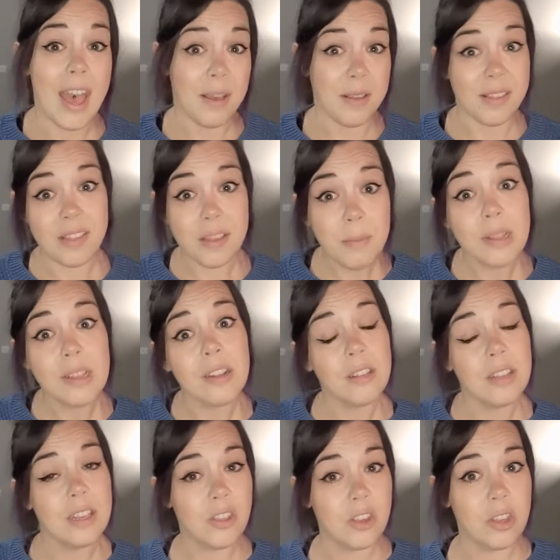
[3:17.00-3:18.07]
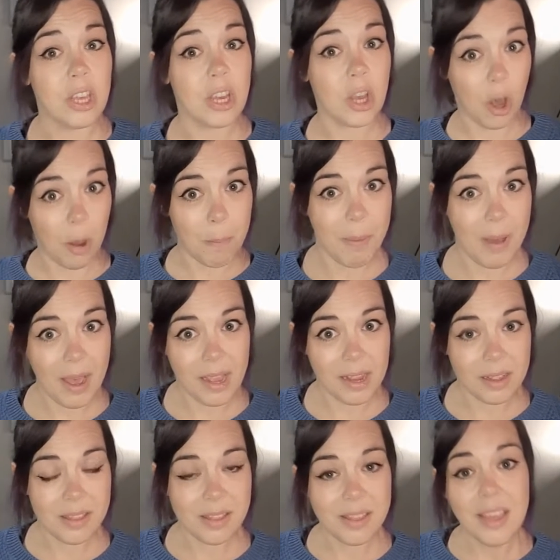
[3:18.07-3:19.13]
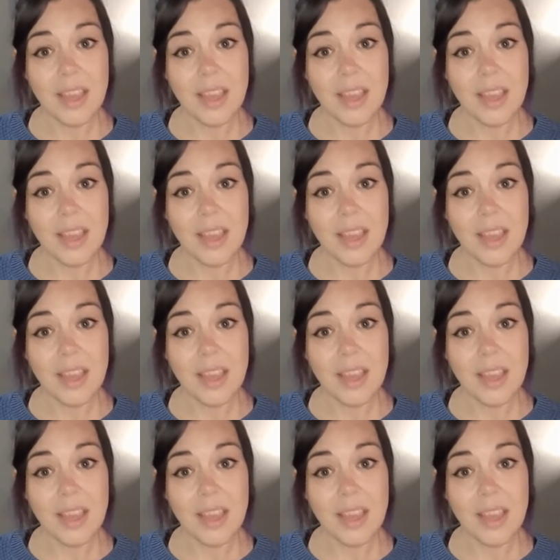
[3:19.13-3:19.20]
Similarly to the compact,